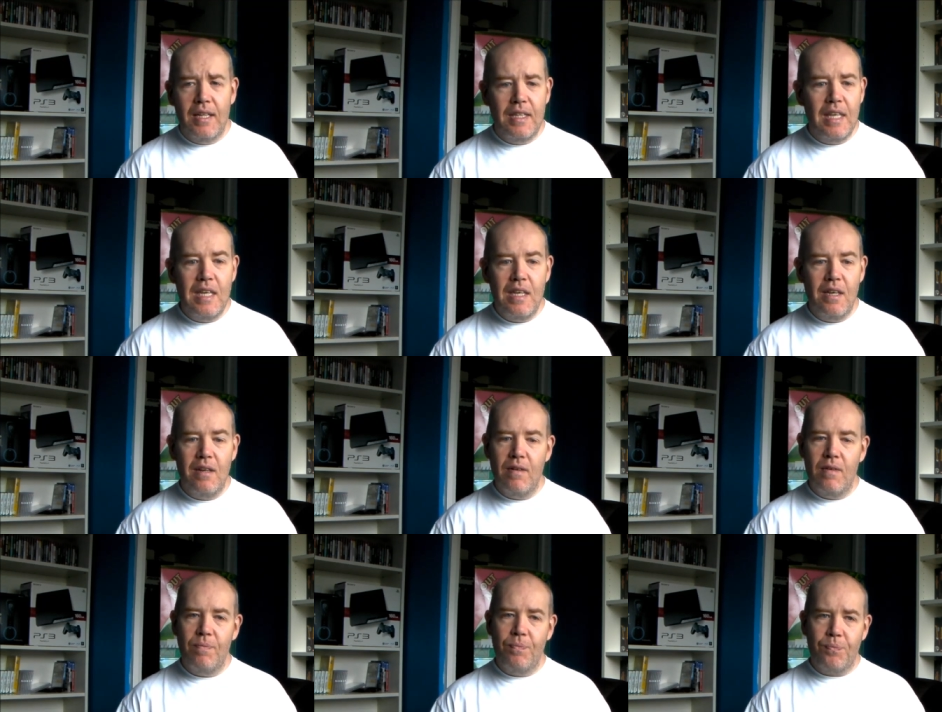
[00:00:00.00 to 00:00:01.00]
The
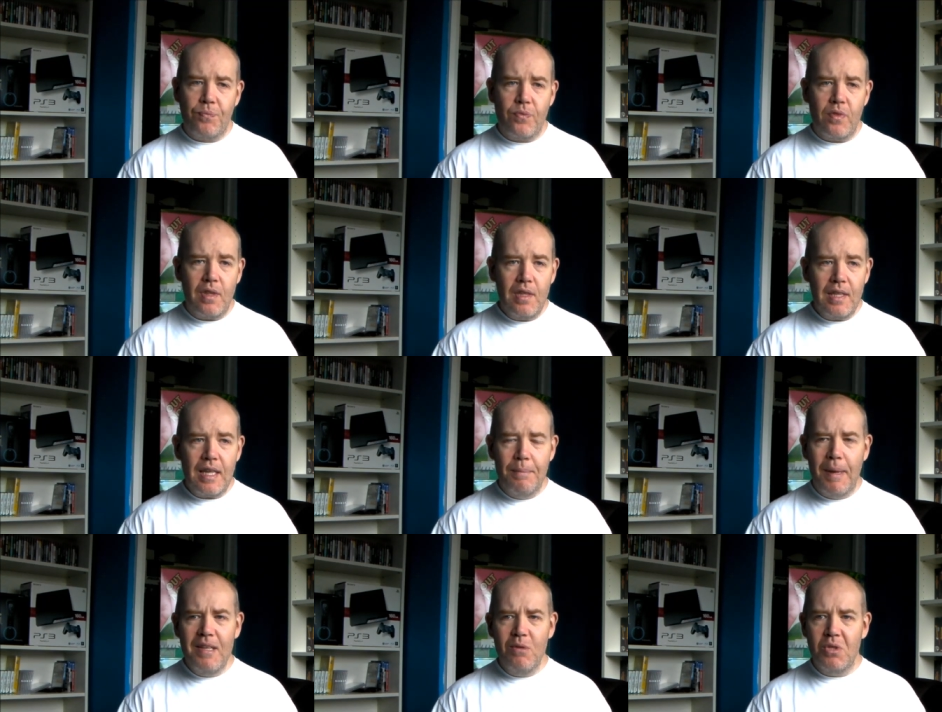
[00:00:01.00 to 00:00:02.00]

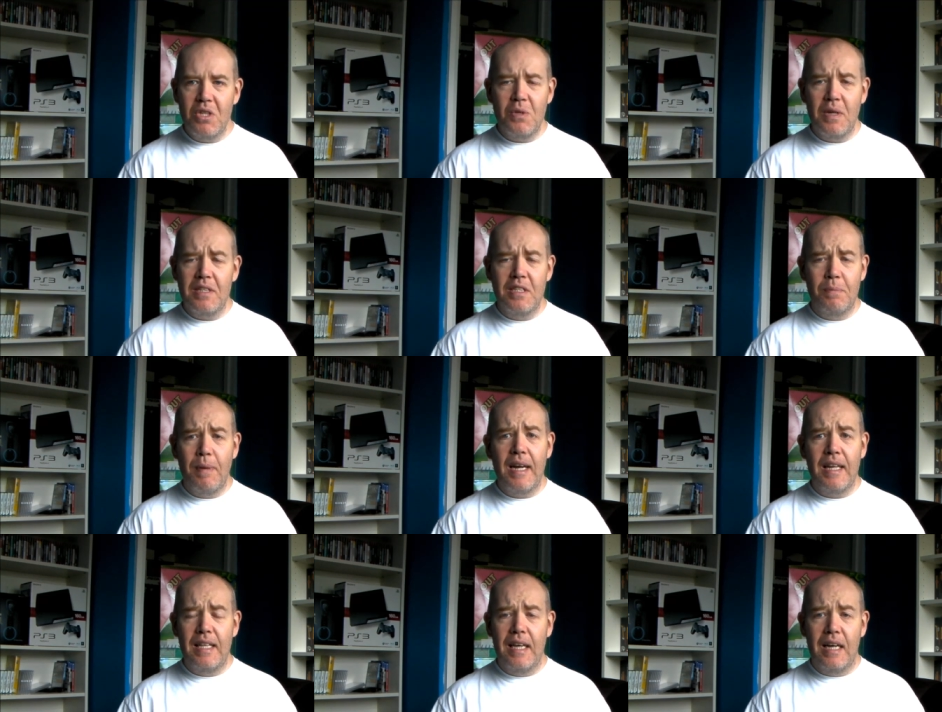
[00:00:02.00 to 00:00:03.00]
manual situation is a
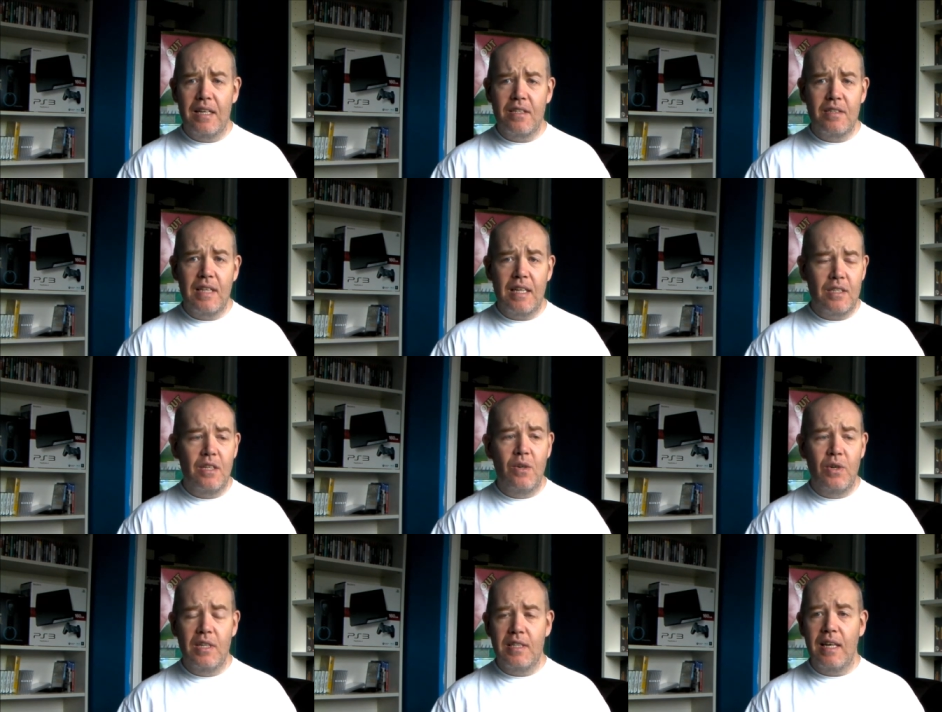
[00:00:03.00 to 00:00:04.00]
pain in the arse, that's
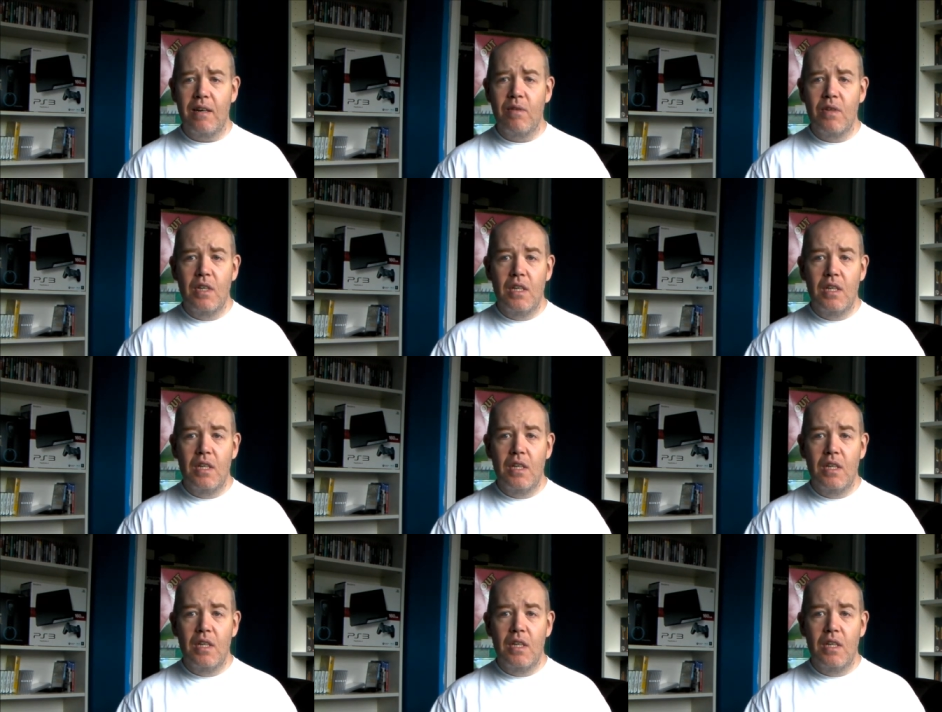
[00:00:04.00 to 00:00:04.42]
annoying as hell.